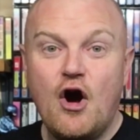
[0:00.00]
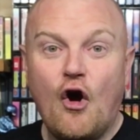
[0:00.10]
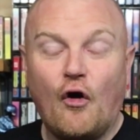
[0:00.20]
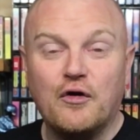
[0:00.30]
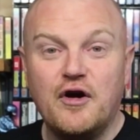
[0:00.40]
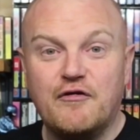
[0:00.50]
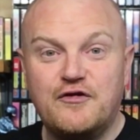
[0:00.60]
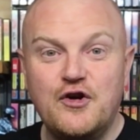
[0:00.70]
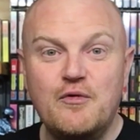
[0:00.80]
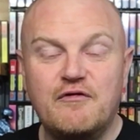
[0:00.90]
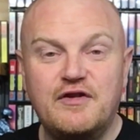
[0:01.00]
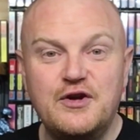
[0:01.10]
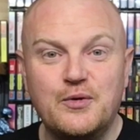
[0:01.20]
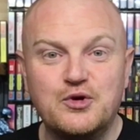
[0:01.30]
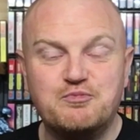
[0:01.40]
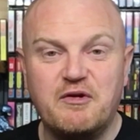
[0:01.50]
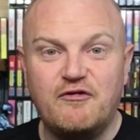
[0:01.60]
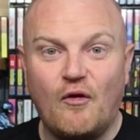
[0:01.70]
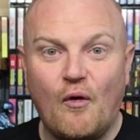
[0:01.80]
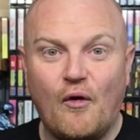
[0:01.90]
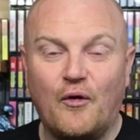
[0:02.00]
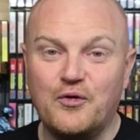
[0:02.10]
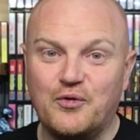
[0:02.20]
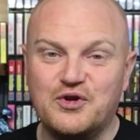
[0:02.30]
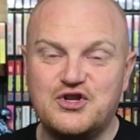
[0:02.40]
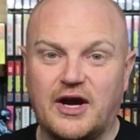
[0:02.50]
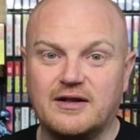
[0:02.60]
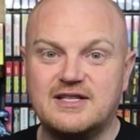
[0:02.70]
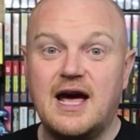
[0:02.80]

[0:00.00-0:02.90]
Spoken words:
on a few videos before on other channels.